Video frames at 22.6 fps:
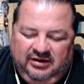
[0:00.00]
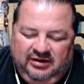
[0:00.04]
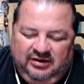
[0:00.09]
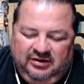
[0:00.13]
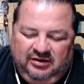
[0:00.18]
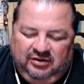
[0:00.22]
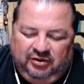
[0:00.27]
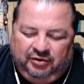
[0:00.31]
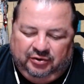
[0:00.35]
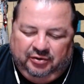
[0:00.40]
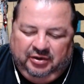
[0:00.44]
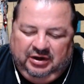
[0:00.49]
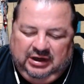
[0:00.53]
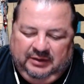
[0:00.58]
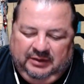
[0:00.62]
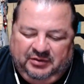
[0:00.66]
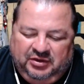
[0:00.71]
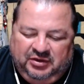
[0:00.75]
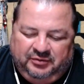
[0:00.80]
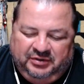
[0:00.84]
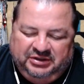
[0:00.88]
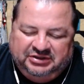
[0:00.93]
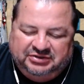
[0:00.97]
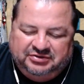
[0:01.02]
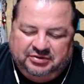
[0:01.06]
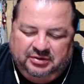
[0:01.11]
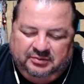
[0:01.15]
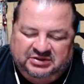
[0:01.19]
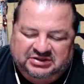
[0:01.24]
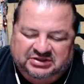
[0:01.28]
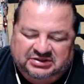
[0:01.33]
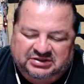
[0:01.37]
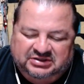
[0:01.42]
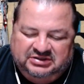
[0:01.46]
growing up in the restaurant
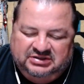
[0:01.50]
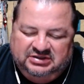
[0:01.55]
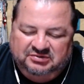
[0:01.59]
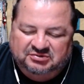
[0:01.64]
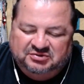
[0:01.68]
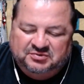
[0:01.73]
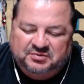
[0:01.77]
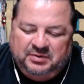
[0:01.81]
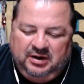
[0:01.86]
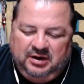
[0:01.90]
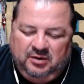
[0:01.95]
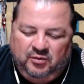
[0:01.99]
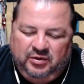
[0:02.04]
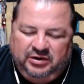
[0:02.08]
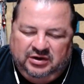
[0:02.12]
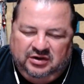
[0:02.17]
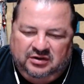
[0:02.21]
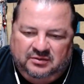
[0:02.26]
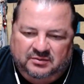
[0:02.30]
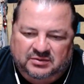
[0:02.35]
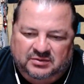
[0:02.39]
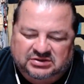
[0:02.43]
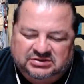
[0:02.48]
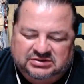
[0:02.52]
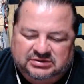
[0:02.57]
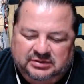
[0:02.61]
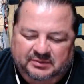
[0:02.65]
business. It was probably one of the most,